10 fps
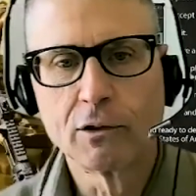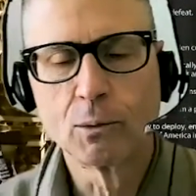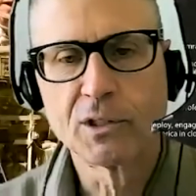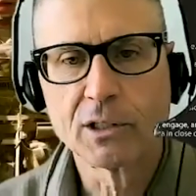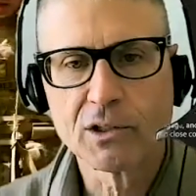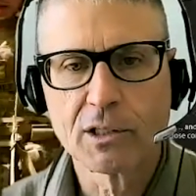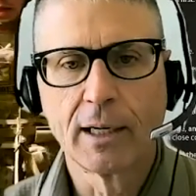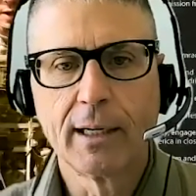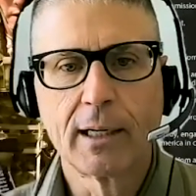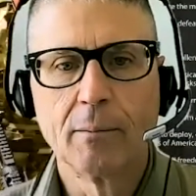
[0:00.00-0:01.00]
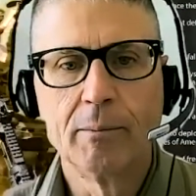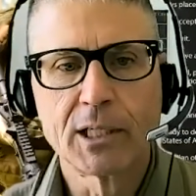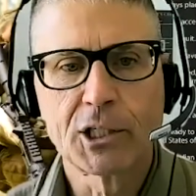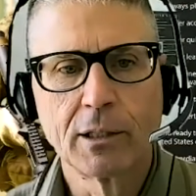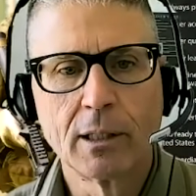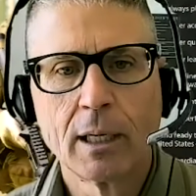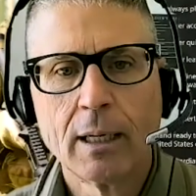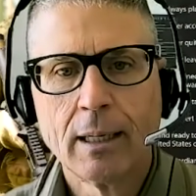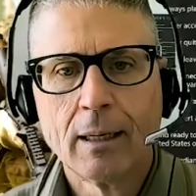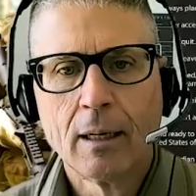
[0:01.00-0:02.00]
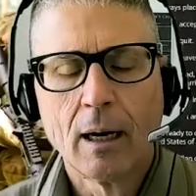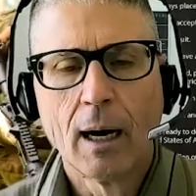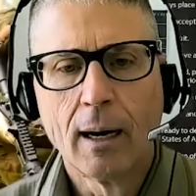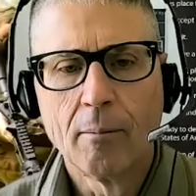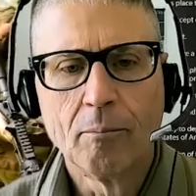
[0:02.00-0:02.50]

There was a study commissioned um,